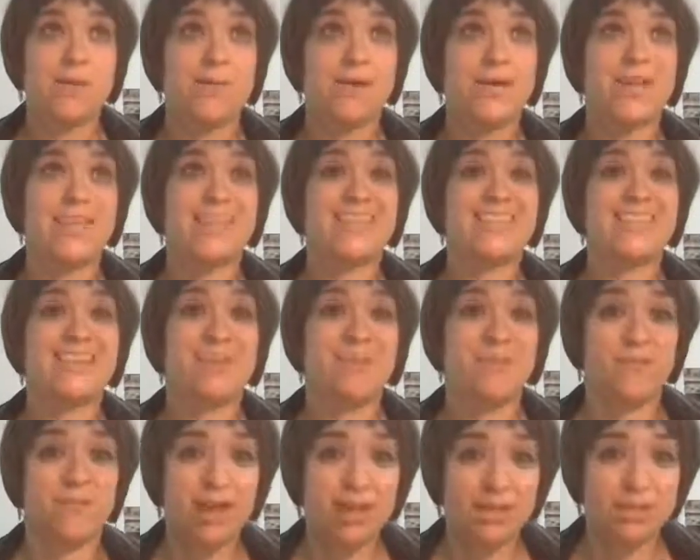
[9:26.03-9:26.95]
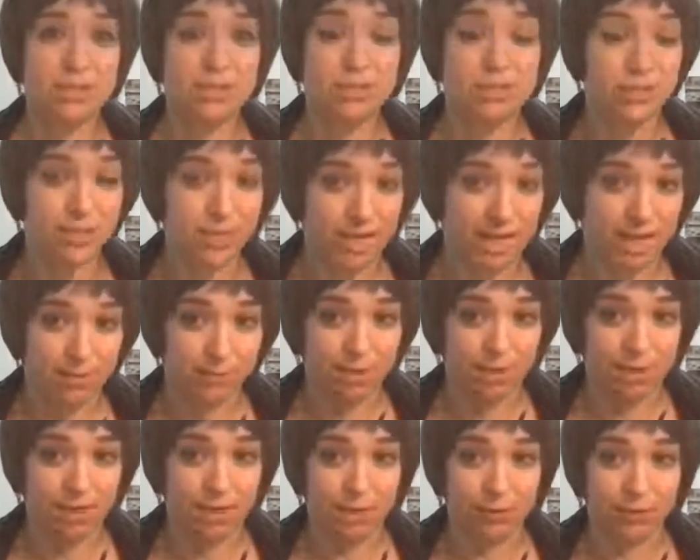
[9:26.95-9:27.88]
okay, maybe I need this done faster than
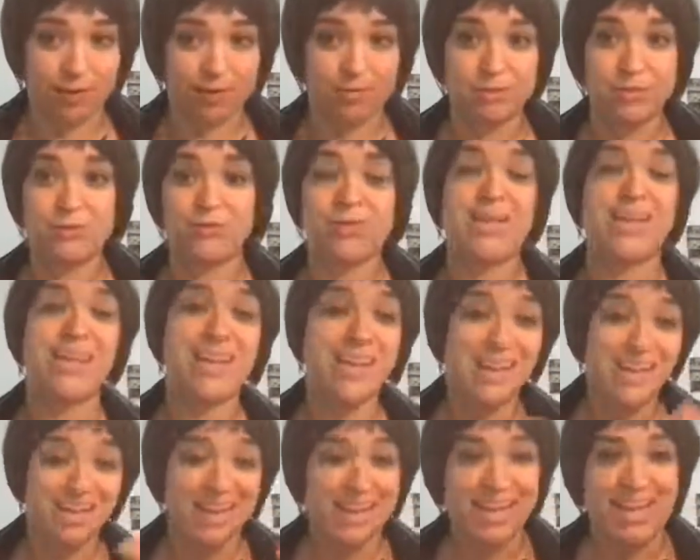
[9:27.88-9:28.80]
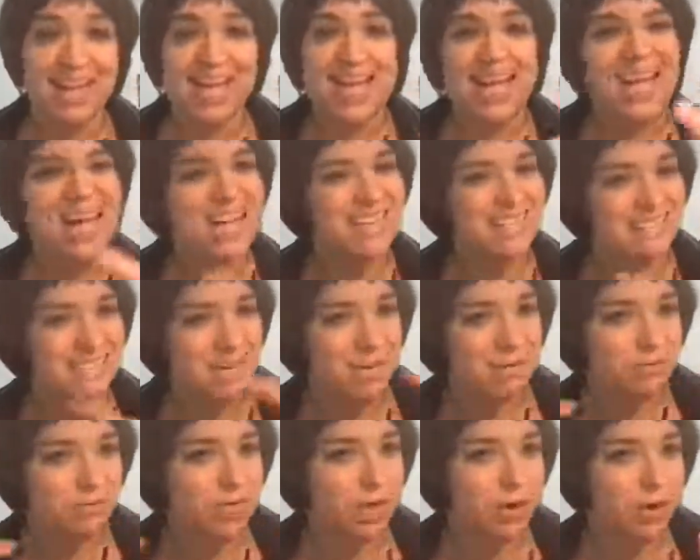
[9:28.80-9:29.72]
I'm going to get around to it. Again,
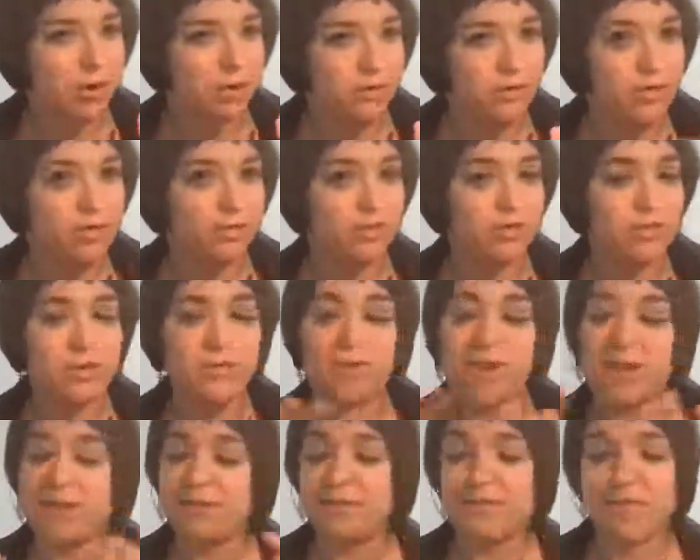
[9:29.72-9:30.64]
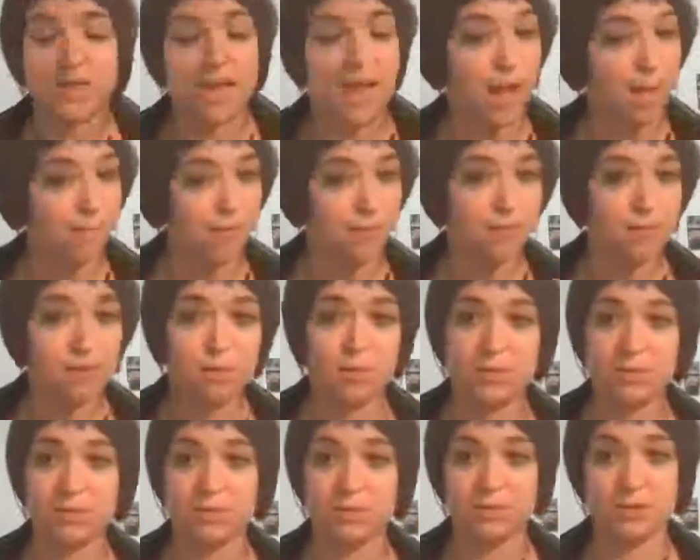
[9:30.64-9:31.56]
it sounds counterintuitive. I've seen it happen
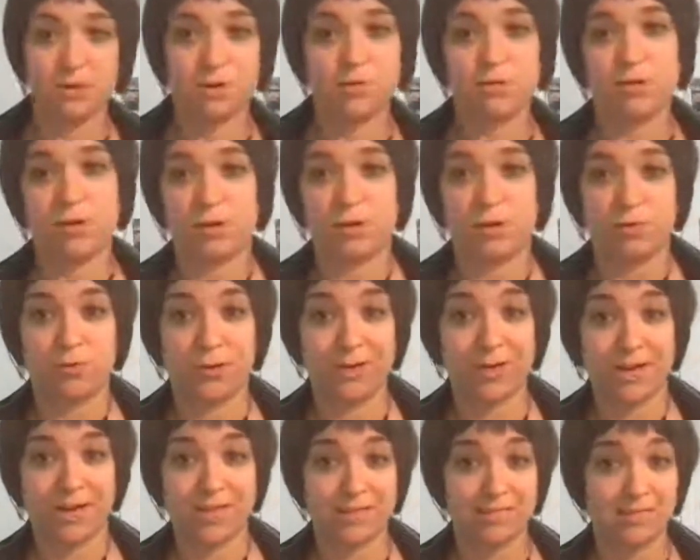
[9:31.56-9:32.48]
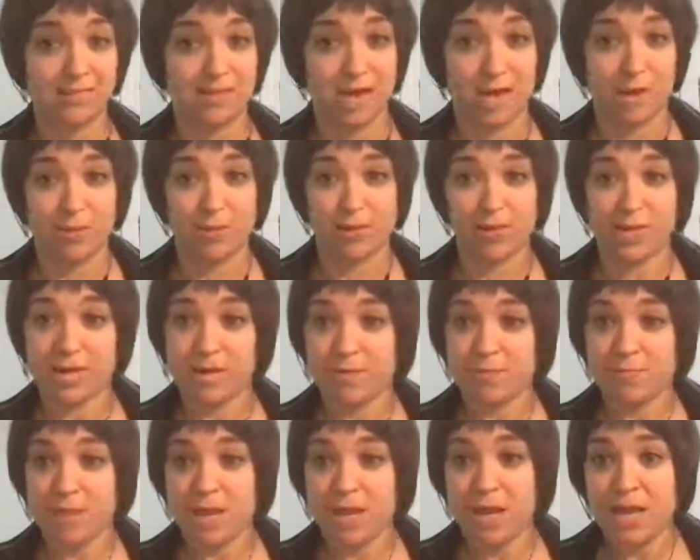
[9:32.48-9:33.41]
in my business over and over again. It's a common
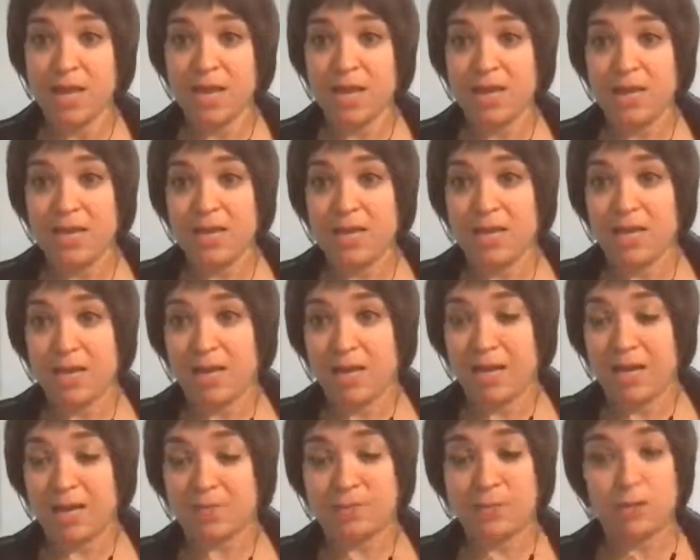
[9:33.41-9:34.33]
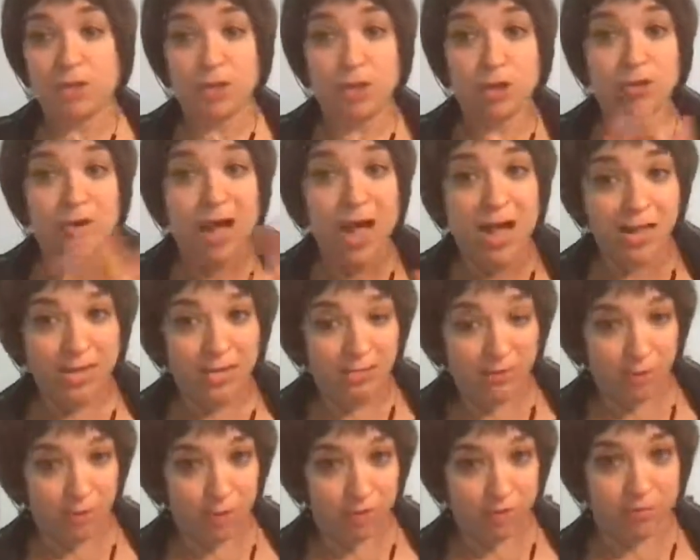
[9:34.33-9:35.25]
thing. So you're
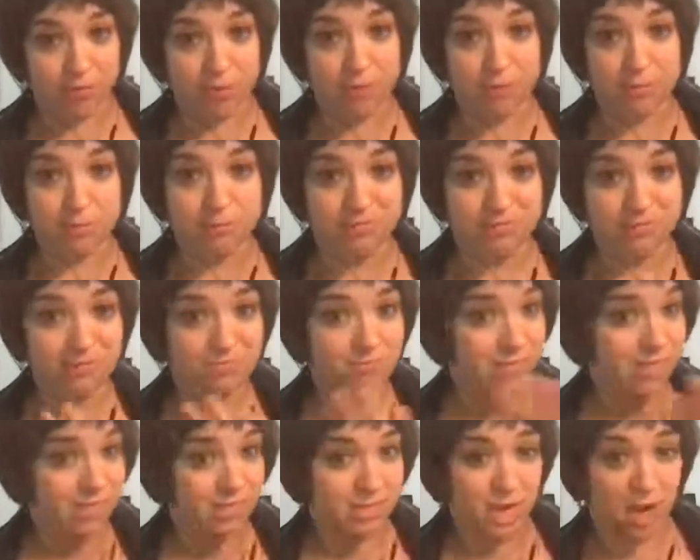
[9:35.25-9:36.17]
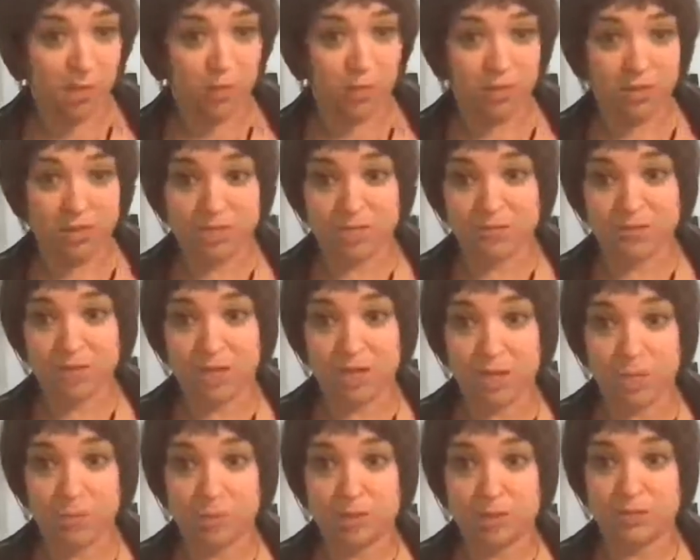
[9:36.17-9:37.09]
not giving away the farm. That's not what
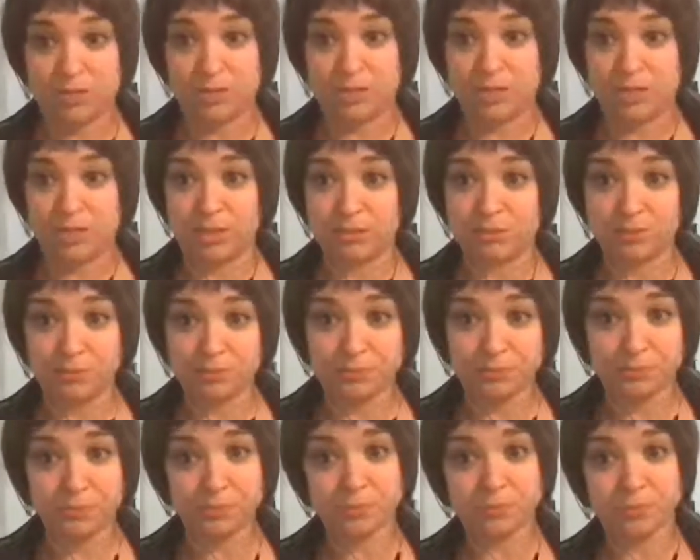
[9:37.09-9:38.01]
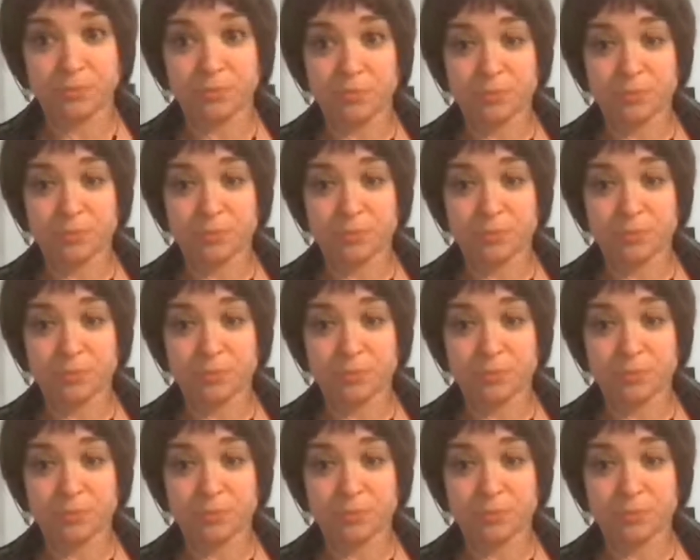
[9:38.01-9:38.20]
these value posts do.